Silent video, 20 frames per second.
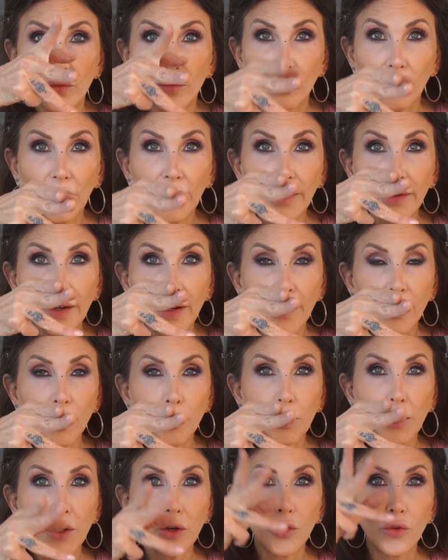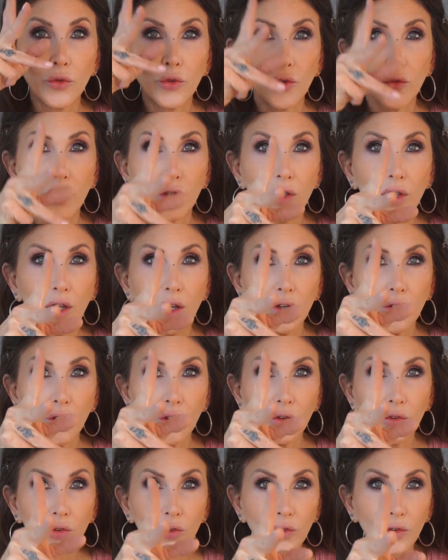right down the middle through the
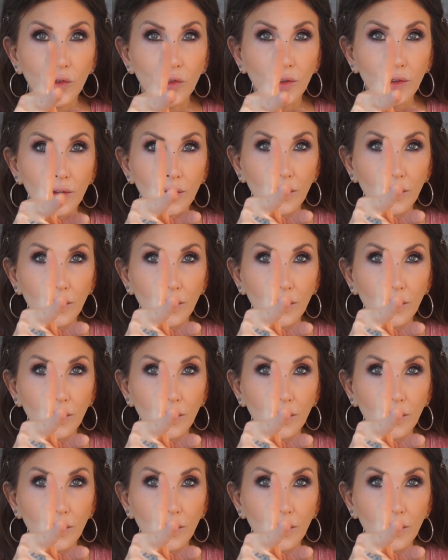longest